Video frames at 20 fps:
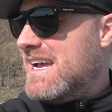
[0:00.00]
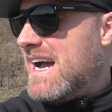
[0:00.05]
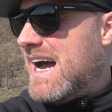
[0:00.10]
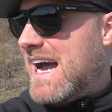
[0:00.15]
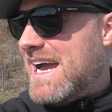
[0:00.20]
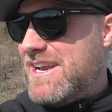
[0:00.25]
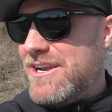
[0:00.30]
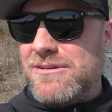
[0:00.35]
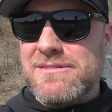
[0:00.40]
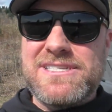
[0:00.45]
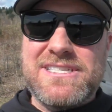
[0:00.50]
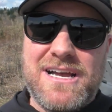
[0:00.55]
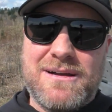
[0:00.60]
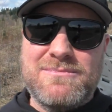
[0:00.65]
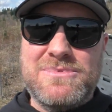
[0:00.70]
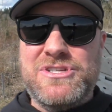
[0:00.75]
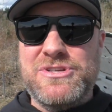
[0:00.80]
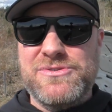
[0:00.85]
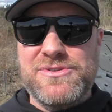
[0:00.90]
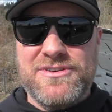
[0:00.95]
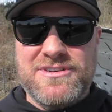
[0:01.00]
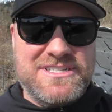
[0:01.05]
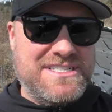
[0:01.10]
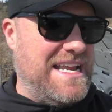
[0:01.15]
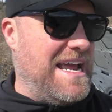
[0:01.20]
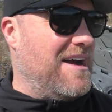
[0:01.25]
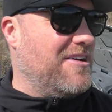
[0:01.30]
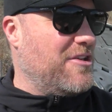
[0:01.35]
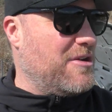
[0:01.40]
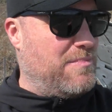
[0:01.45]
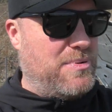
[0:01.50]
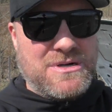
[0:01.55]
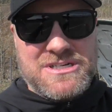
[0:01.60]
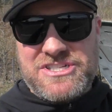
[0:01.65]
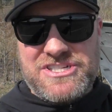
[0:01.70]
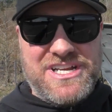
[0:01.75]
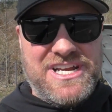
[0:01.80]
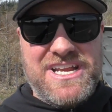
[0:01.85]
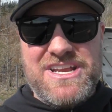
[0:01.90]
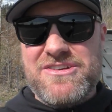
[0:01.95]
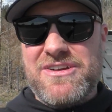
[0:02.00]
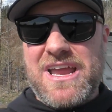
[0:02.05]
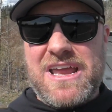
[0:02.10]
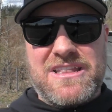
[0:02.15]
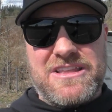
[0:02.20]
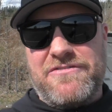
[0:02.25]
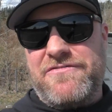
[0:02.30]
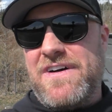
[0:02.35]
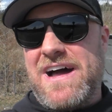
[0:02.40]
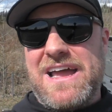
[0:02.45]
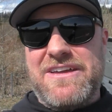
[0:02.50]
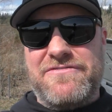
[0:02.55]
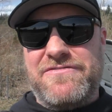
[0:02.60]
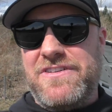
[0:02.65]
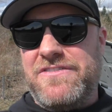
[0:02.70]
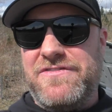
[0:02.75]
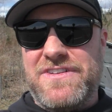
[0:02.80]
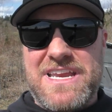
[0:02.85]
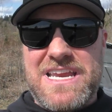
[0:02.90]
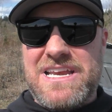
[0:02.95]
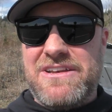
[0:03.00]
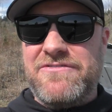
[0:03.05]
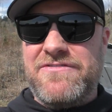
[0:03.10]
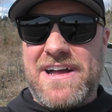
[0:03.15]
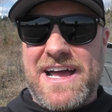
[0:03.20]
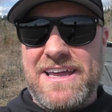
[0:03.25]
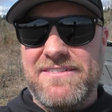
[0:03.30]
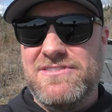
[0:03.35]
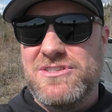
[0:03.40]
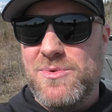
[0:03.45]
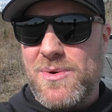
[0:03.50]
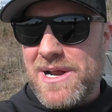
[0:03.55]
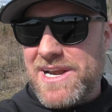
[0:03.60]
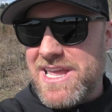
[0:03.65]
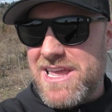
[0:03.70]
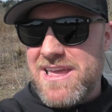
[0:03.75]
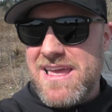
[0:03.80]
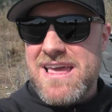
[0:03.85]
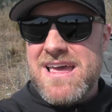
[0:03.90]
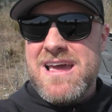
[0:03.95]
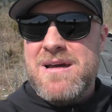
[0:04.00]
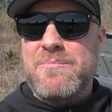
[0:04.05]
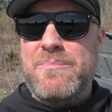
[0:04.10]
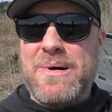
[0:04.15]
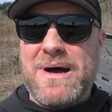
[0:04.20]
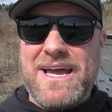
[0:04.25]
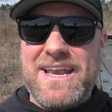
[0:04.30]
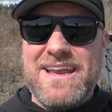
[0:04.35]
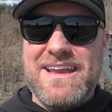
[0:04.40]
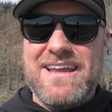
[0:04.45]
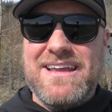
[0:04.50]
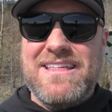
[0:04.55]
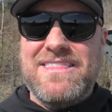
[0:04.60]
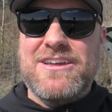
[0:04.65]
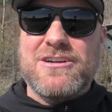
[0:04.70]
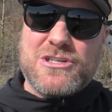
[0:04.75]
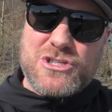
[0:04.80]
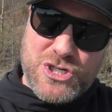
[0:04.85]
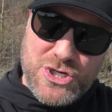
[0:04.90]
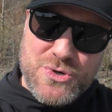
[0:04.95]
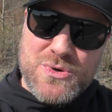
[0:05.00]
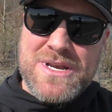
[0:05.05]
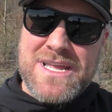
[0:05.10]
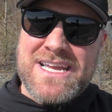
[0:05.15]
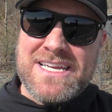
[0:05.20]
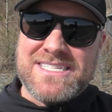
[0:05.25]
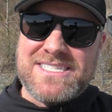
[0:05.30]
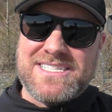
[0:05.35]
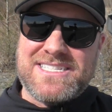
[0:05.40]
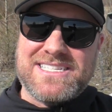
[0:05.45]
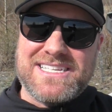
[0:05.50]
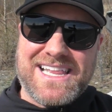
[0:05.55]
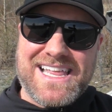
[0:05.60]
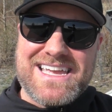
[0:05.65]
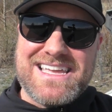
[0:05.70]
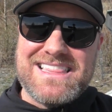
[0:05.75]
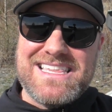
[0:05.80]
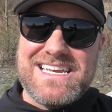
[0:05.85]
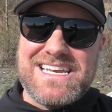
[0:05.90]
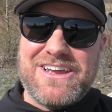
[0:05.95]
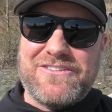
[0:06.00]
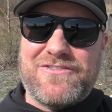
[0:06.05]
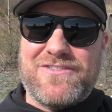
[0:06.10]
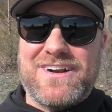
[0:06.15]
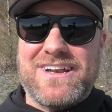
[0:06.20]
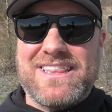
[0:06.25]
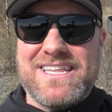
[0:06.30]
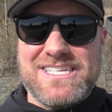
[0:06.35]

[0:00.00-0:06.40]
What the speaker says: I know some tuners now, they're pushing it. You'll get the 515, 520, but they're tuning it slightly different.